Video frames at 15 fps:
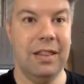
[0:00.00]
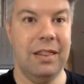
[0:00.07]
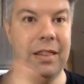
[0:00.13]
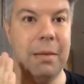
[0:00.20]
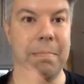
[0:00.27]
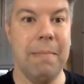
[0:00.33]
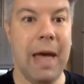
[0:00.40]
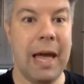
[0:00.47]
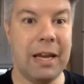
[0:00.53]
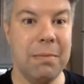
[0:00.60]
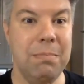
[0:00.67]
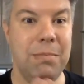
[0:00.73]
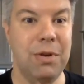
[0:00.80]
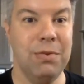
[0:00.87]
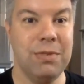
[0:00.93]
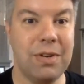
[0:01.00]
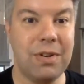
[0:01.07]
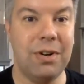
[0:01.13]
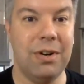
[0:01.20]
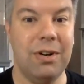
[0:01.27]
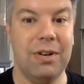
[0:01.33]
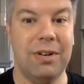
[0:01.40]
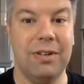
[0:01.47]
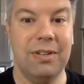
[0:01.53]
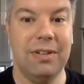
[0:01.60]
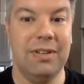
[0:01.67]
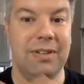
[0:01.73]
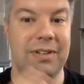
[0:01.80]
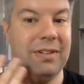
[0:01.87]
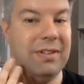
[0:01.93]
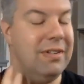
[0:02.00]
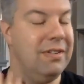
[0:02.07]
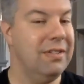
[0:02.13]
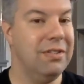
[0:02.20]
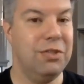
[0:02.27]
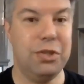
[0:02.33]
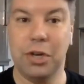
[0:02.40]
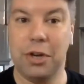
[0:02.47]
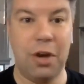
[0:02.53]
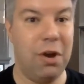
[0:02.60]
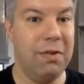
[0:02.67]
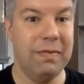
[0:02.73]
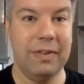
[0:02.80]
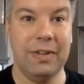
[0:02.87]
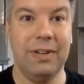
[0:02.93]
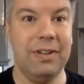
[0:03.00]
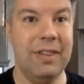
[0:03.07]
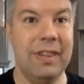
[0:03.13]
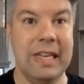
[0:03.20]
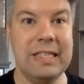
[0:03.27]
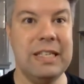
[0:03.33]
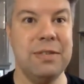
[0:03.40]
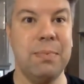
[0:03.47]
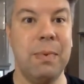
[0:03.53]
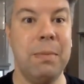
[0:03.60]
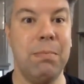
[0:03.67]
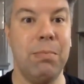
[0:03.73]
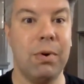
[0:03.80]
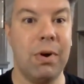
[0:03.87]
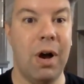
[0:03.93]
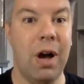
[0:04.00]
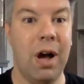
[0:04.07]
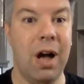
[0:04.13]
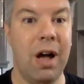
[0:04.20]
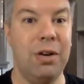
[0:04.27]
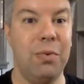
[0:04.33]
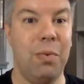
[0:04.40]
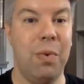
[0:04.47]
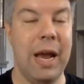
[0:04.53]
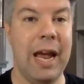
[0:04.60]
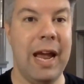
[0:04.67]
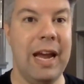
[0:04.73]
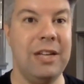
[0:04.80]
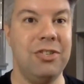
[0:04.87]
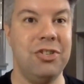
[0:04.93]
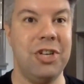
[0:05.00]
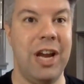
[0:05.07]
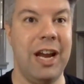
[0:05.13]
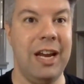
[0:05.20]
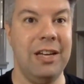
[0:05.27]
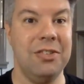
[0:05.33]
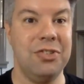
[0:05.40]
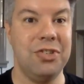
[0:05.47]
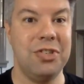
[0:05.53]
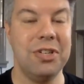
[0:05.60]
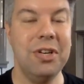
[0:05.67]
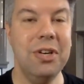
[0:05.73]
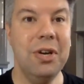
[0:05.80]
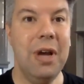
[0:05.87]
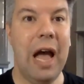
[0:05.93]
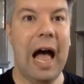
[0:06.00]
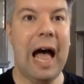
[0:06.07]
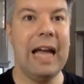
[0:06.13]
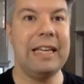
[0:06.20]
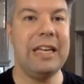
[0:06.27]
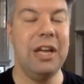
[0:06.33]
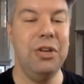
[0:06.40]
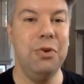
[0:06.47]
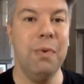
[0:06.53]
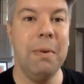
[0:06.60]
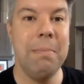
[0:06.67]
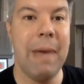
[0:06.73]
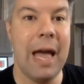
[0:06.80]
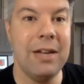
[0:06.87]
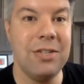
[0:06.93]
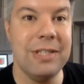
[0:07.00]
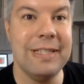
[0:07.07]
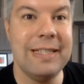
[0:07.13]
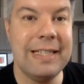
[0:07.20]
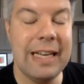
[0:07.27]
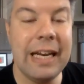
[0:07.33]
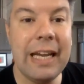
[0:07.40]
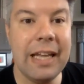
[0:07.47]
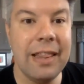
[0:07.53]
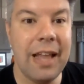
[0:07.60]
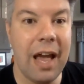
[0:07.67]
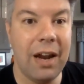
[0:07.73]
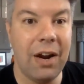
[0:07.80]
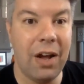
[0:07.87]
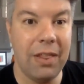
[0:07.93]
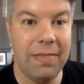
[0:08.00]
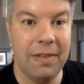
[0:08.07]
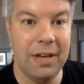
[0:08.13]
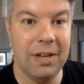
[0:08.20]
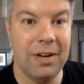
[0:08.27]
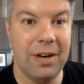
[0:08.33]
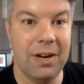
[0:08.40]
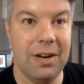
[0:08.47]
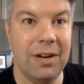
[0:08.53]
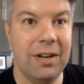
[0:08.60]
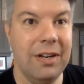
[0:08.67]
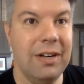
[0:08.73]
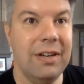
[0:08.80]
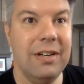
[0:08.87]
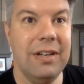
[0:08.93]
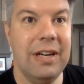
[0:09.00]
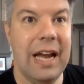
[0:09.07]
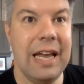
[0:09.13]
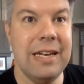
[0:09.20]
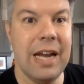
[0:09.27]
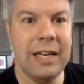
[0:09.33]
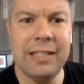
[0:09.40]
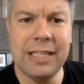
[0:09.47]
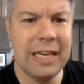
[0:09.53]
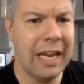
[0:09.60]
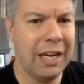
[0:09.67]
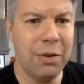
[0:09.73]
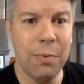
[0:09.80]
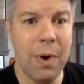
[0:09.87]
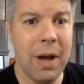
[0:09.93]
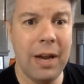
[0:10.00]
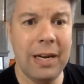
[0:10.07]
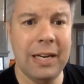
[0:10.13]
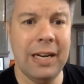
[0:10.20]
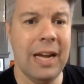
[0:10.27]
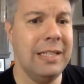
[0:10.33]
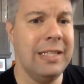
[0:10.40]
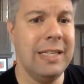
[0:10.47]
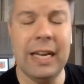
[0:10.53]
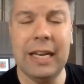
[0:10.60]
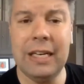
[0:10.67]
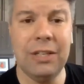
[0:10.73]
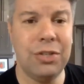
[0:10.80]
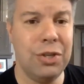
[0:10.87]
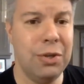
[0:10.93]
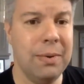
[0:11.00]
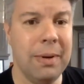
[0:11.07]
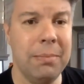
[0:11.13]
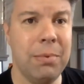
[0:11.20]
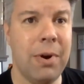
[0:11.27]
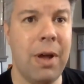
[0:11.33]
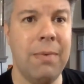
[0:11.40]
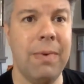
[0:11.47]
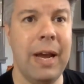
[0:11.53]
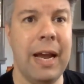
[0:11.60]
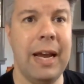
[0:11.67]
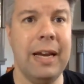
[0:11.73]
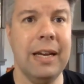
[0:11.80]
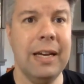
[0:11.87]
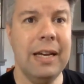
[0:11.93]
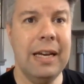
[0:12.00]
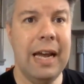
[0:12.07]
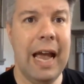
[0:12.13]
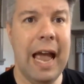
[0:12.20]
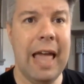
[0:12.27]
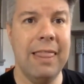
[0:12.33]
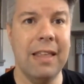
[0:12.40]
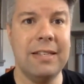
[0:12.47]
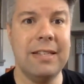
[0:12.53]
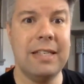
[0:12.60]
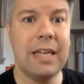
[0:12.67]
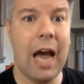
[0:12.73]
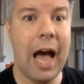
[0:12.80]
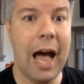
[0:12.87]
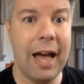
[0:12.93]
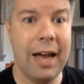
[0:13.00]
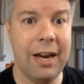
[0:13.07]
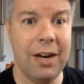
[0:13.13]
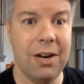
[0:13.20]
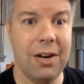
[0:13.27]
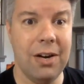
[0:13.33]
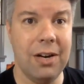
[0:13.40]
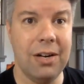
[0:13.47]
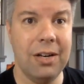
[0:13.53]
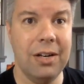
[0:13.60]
the mega musical took over. This is when Broadway changed. Can you imagine sitting in that theater in 1981 and 1982 on Broadway? and this tire